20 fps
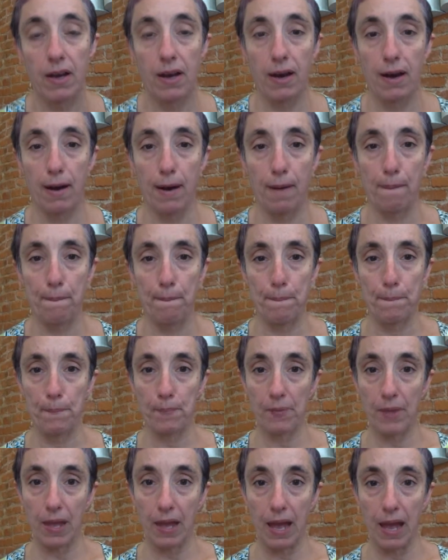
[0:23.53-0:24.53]
Um,
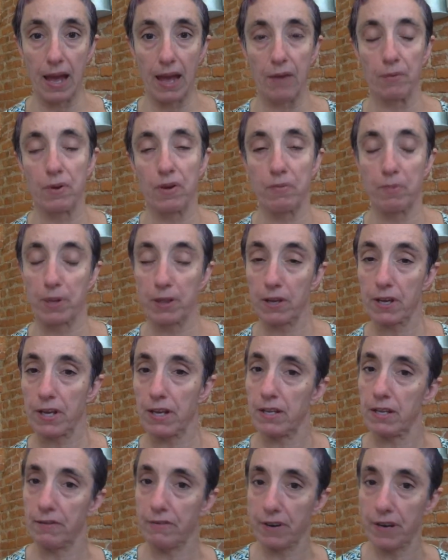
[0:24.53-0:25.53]
and we've been looking
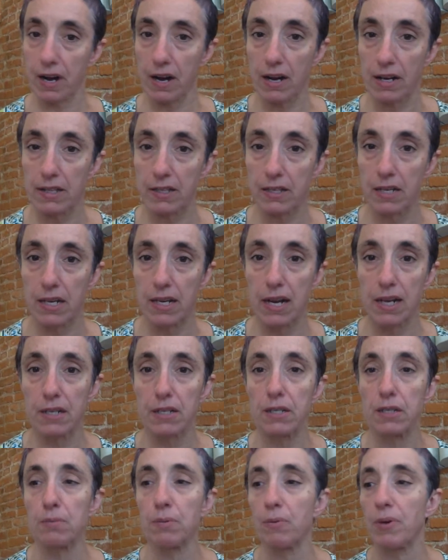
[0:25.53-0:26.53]
at different kinds of
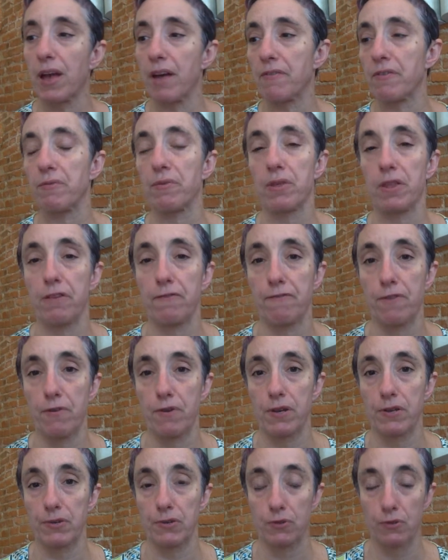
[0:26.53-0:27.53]
connections, but we haven't really
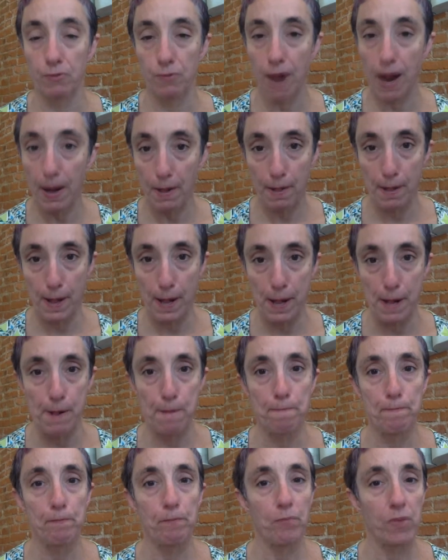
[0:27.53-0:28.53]
focused directly
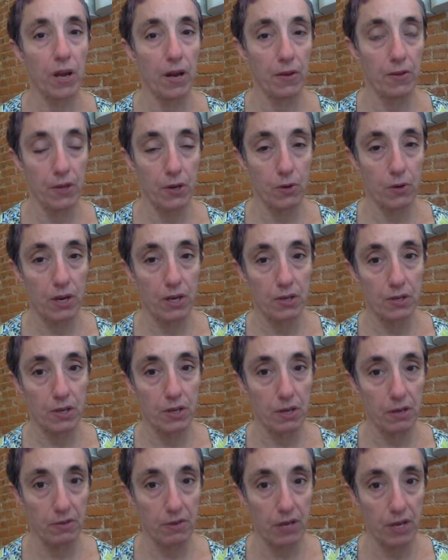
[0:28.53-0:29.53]
on the
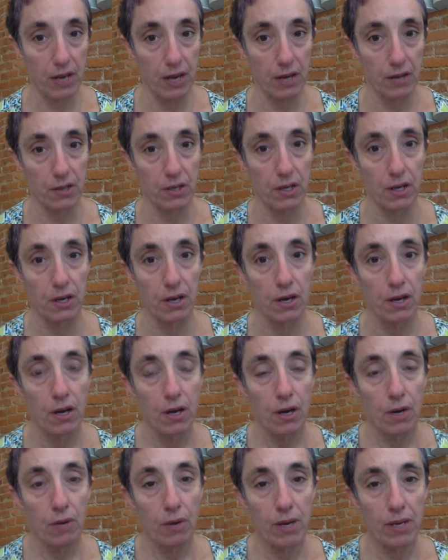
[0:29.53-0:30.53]
question of connection.
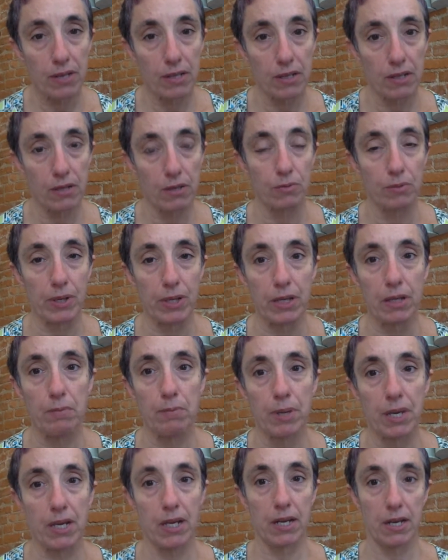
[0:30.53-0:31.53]
What is it to really
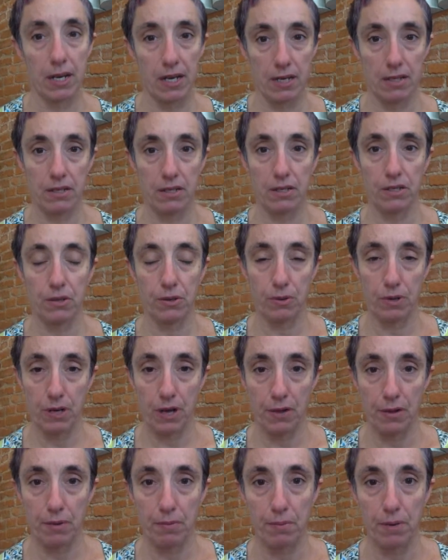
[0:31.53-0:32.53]
be connected to
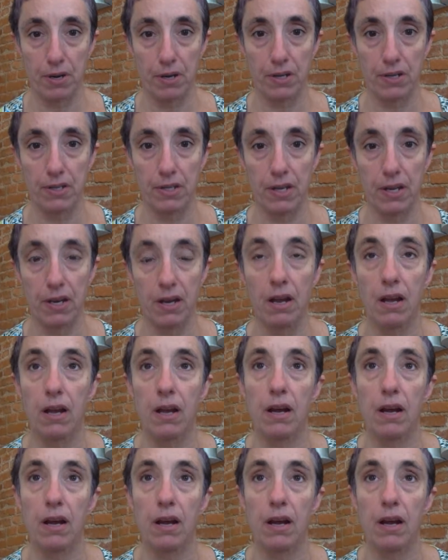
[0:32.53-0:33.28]
another person